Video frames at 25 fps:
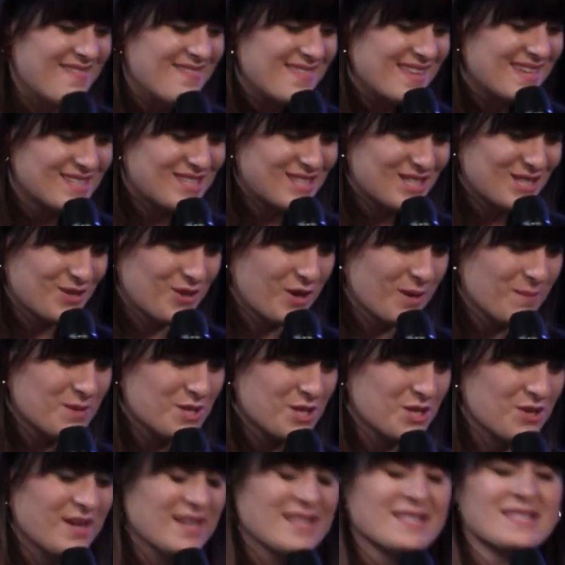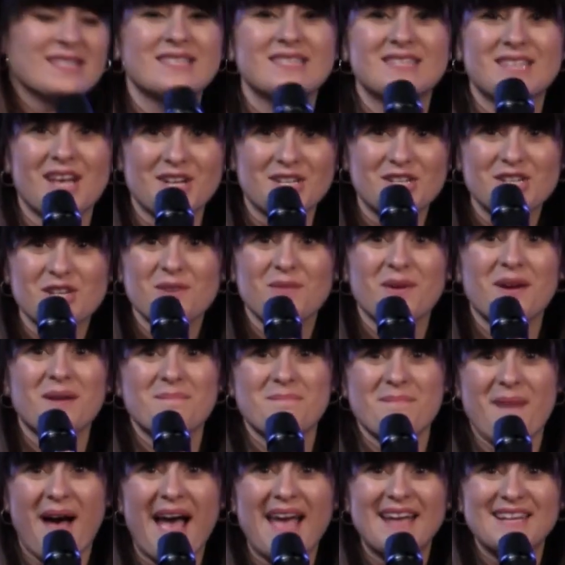But in this scripture, it's
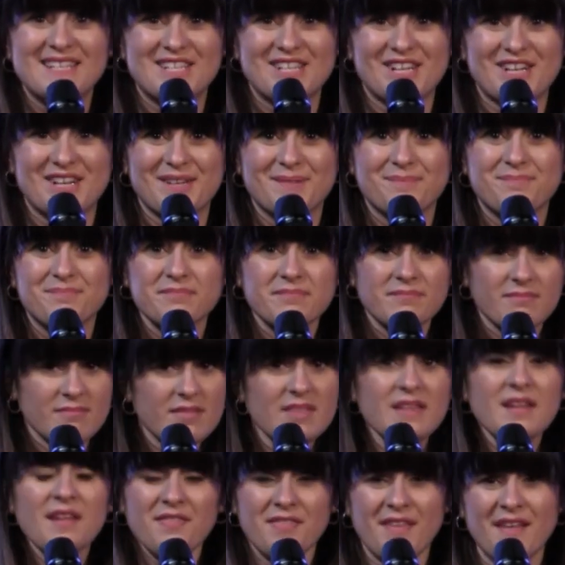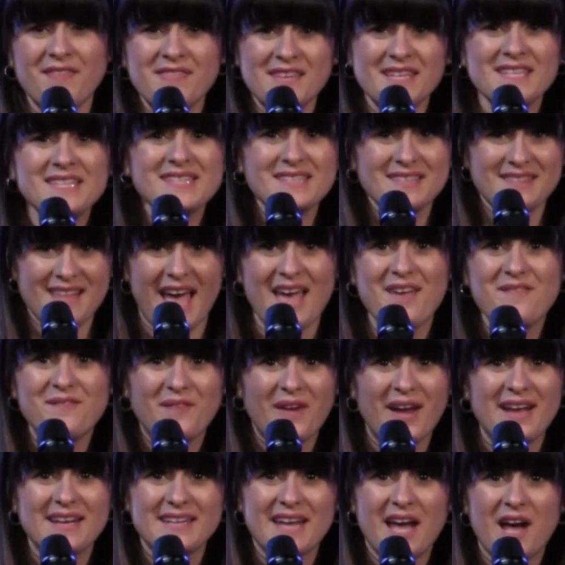such a reminder that this
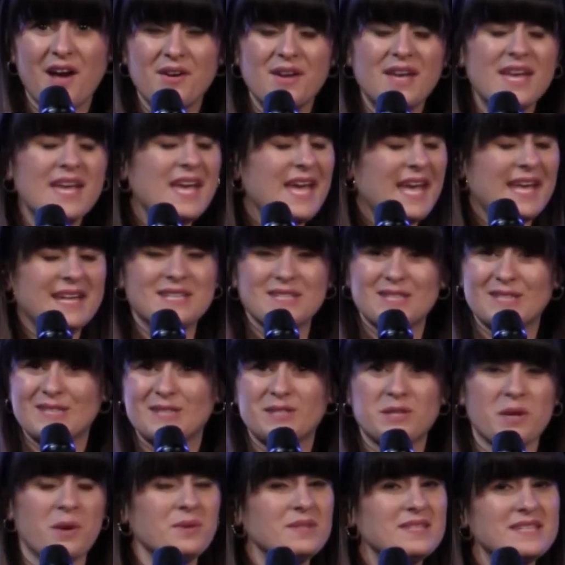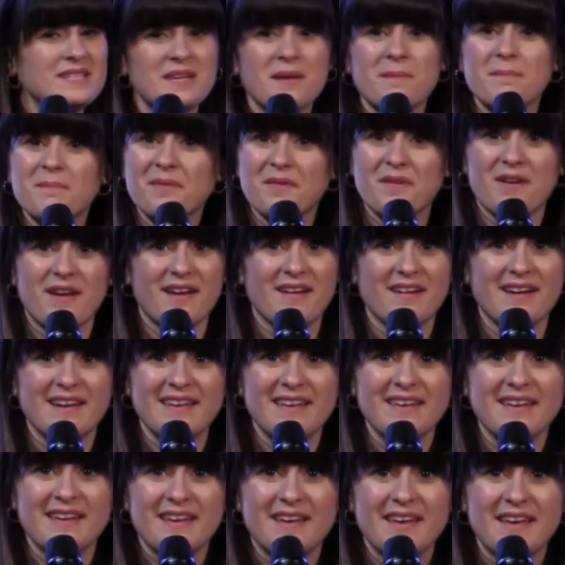life right now, it is so
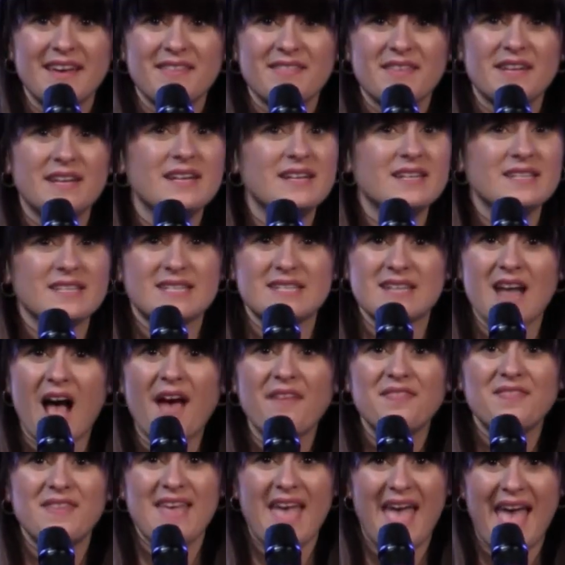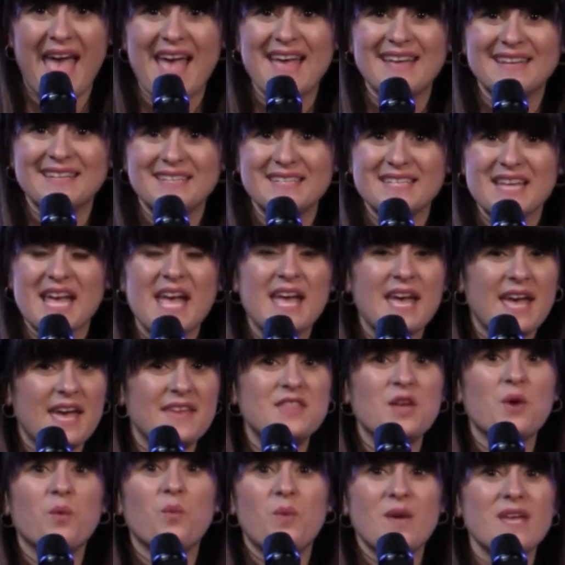temporary, that it is not the end,
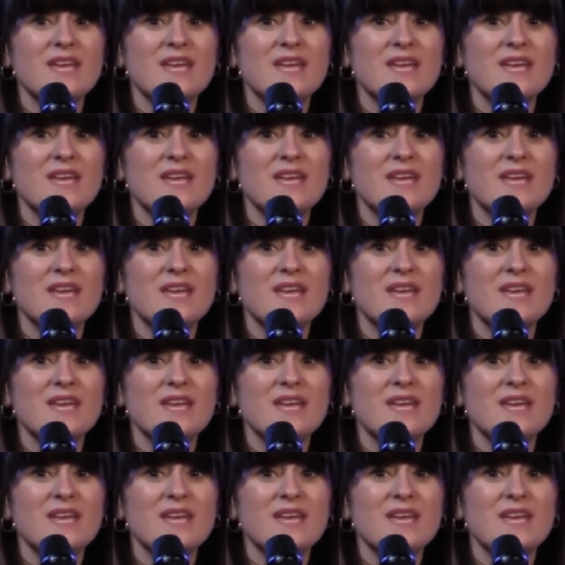yeah.